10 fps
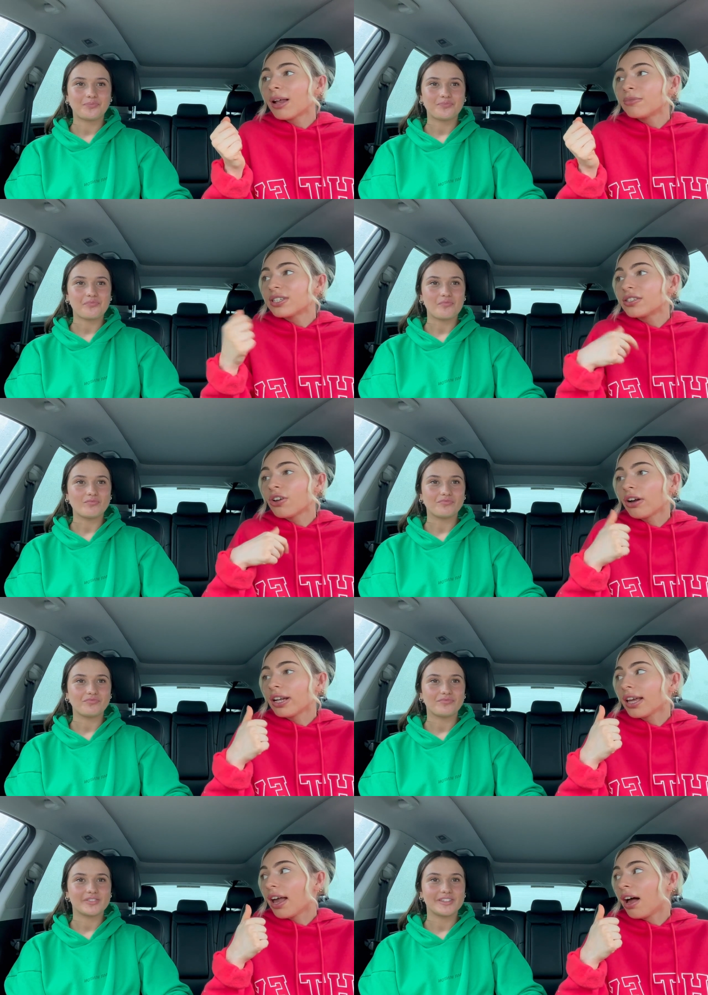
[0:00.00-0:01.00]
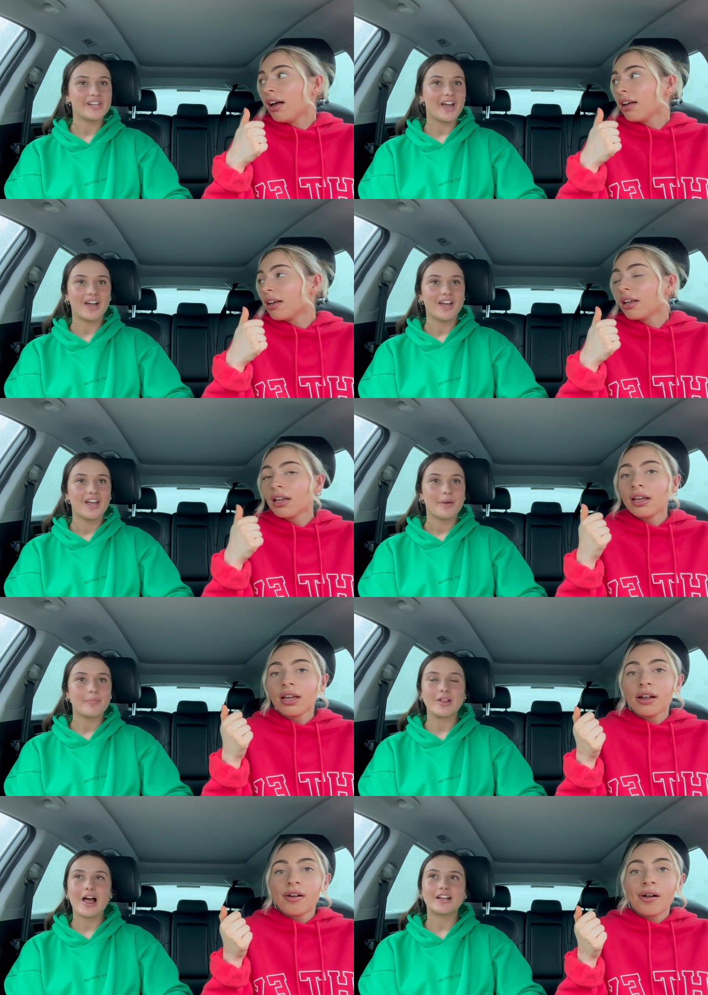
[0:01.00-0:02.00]
Speaker 1: I'm just zoning out. Yeah.
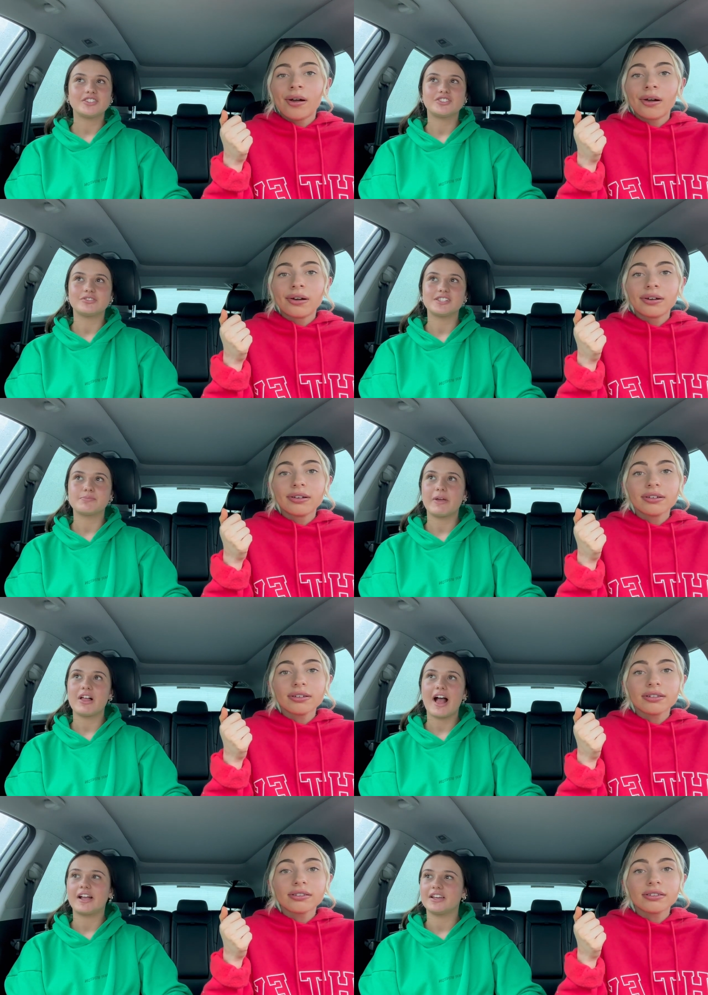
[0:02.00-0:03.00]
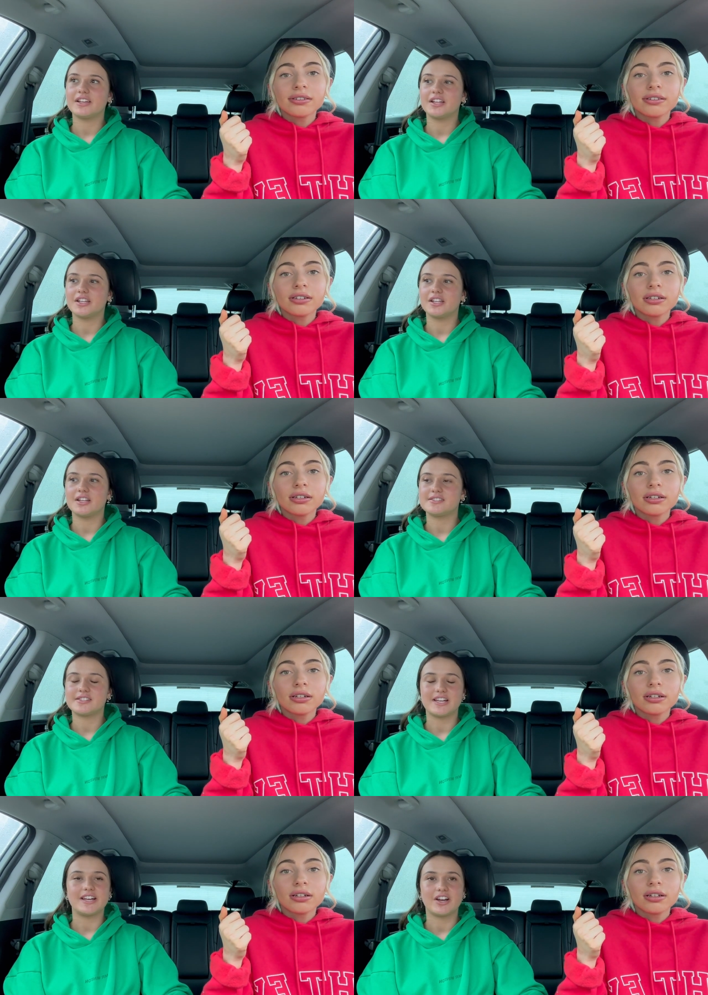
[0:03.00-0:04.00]
But, like, she'll just be like,
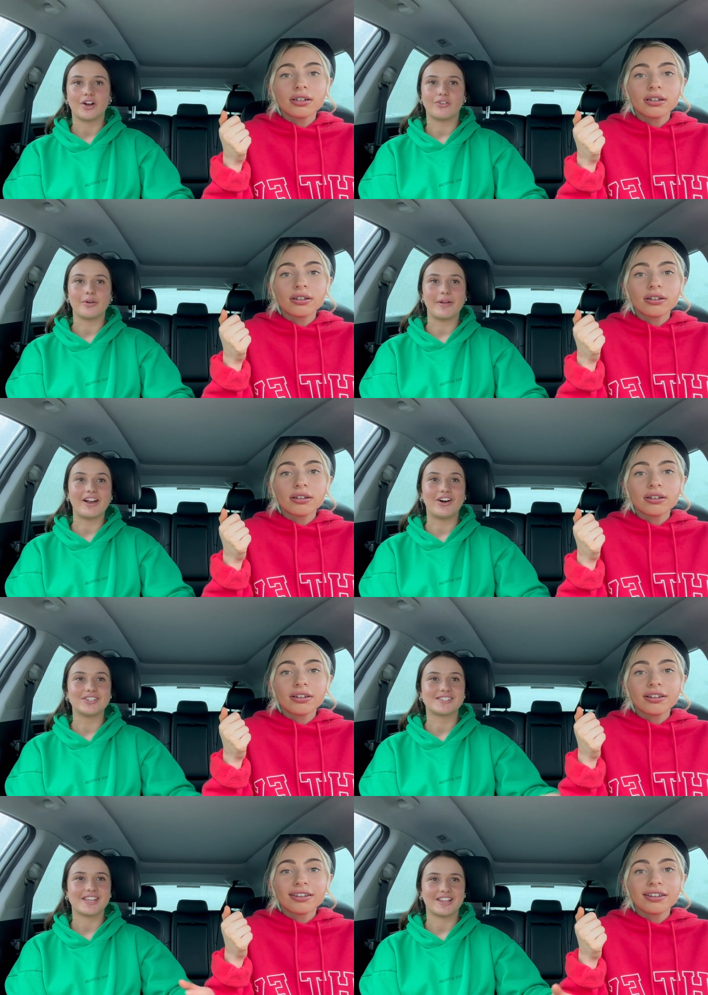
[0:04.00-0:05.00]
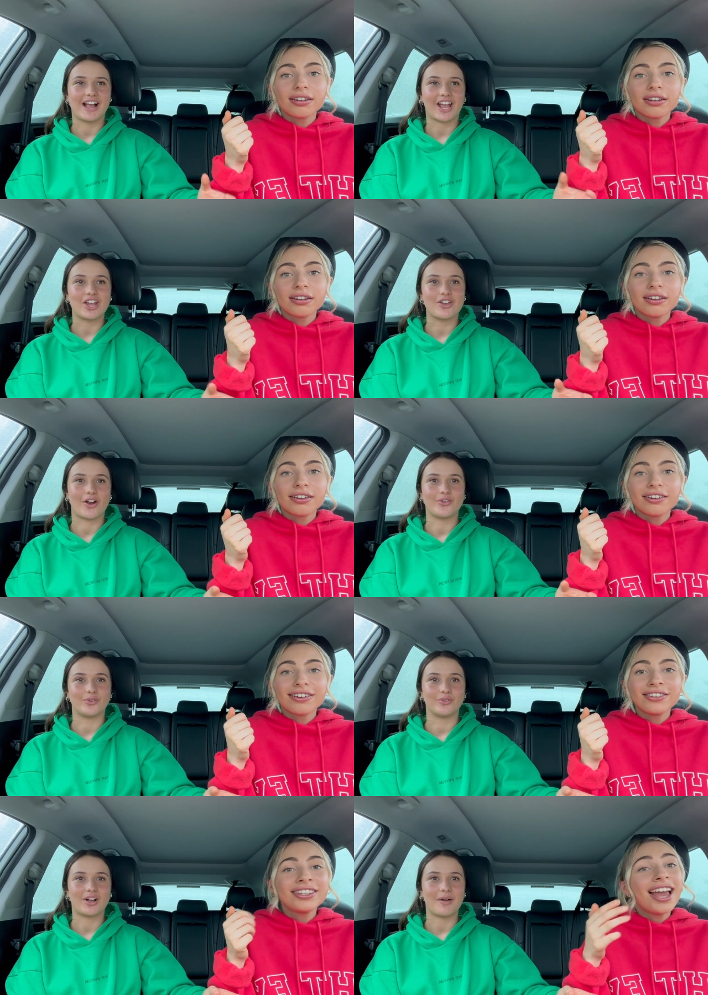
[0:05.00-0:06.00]
sitting in our room and I'll just hear like a
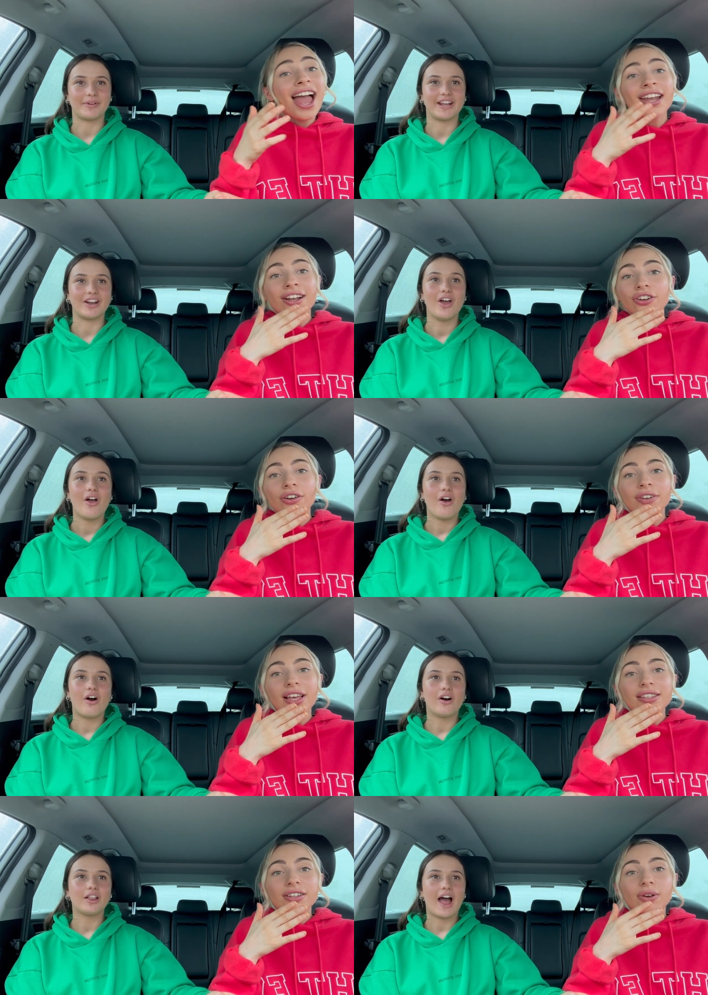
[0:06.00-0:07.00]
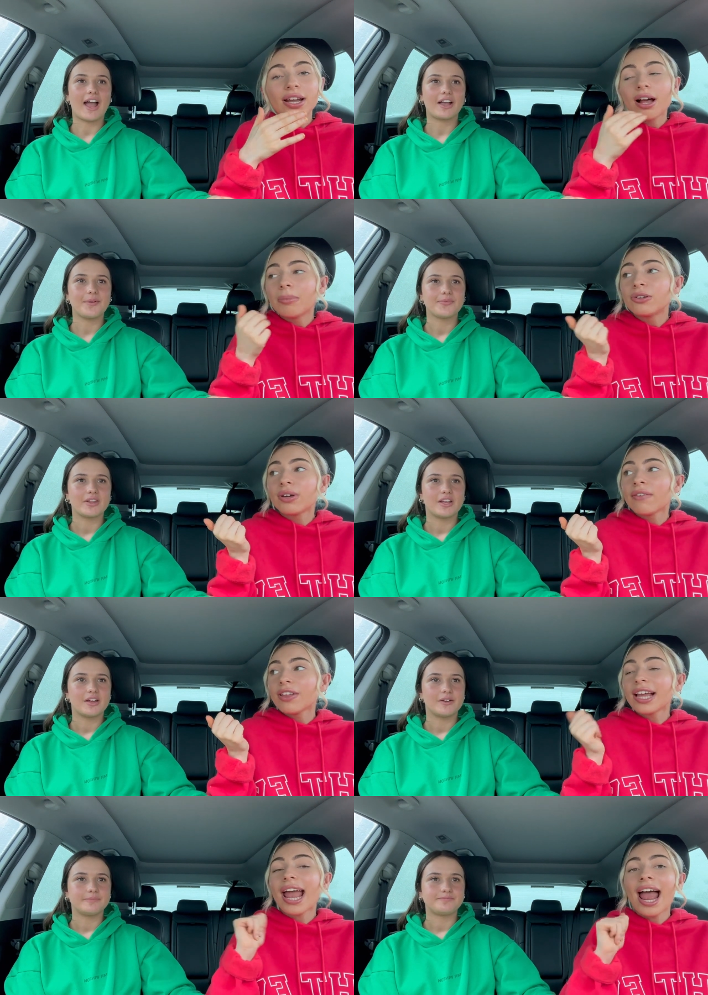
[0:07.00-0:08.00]
yodel.
Speaker 2: Yeah, and in. I don't realise I like, do it, and I'll be doing it for
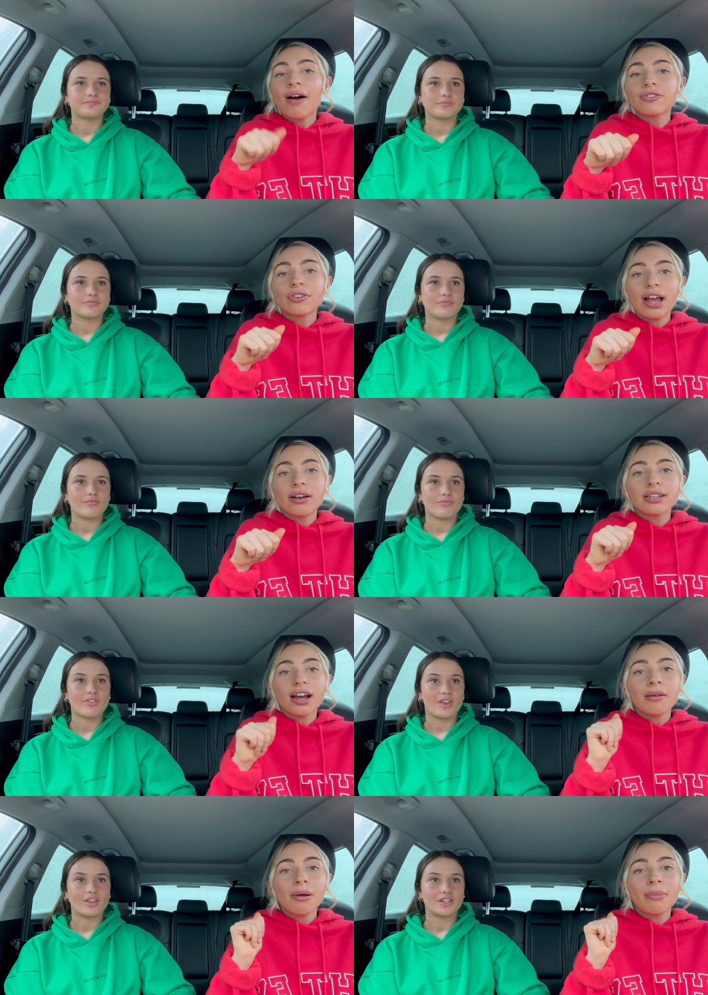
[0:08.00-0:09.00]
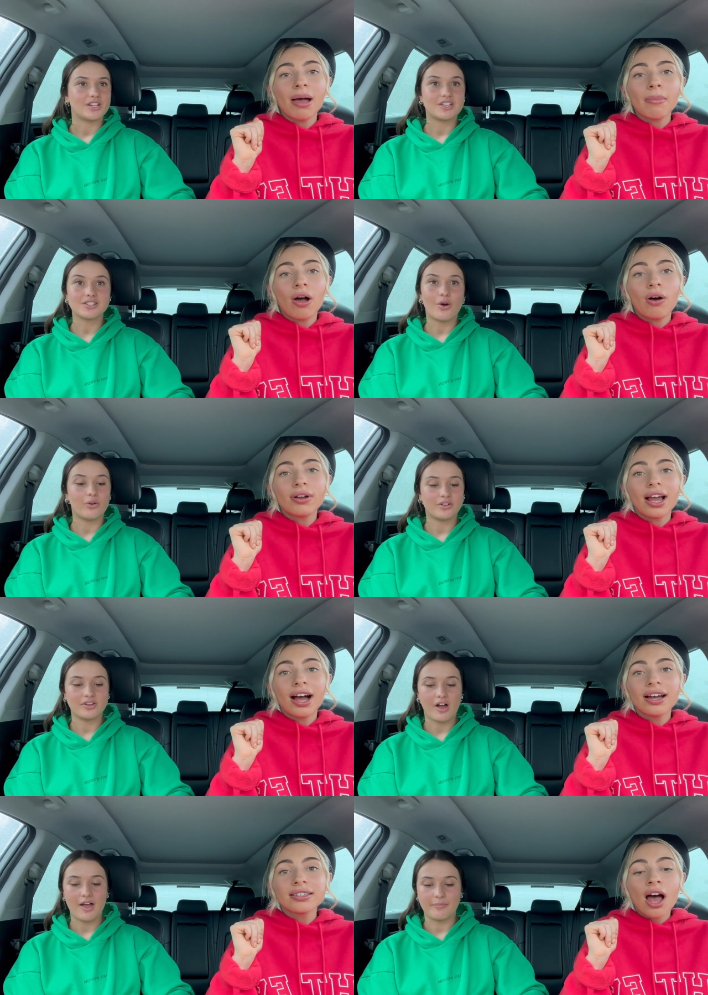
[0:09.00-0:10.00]
like hours on hours. Like I remember at my old
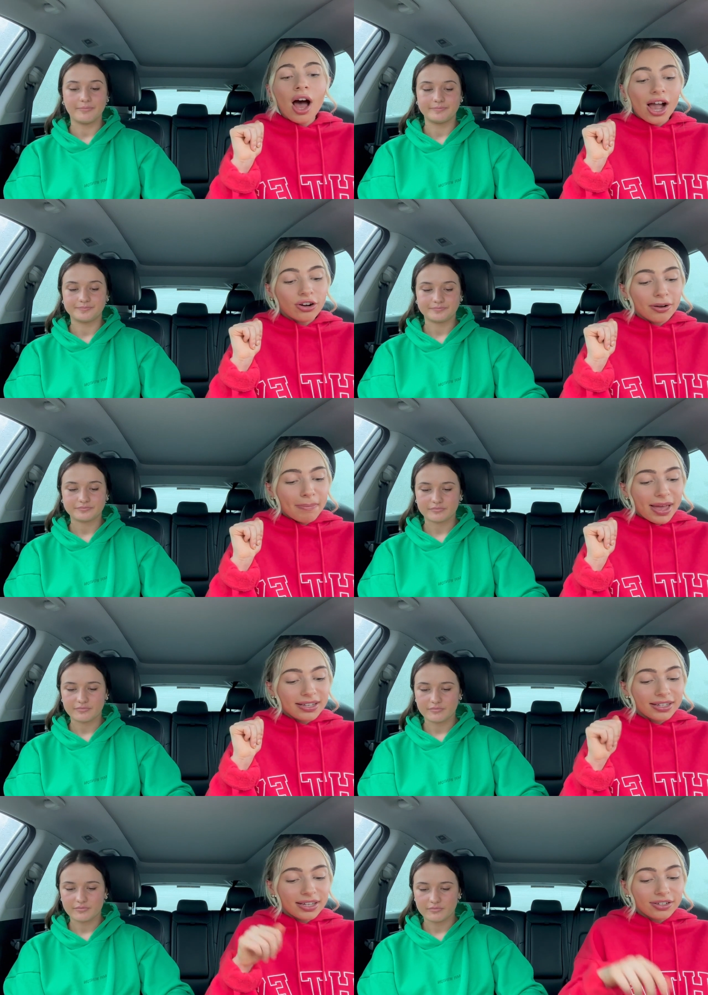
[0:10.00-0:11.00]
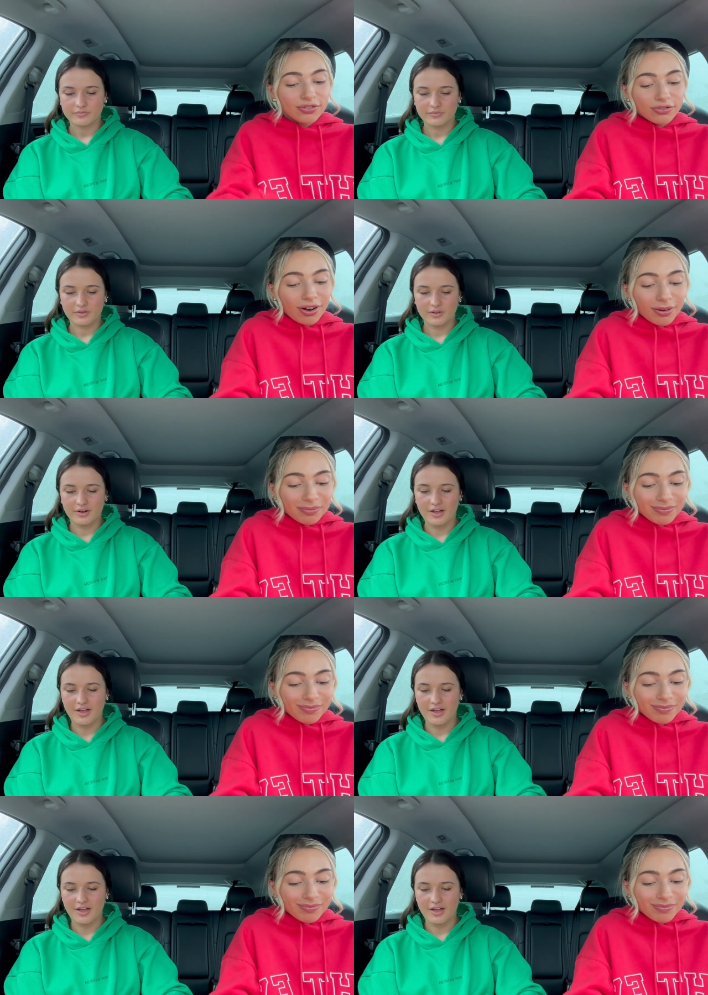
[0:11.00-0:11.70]
house, time. I got a message from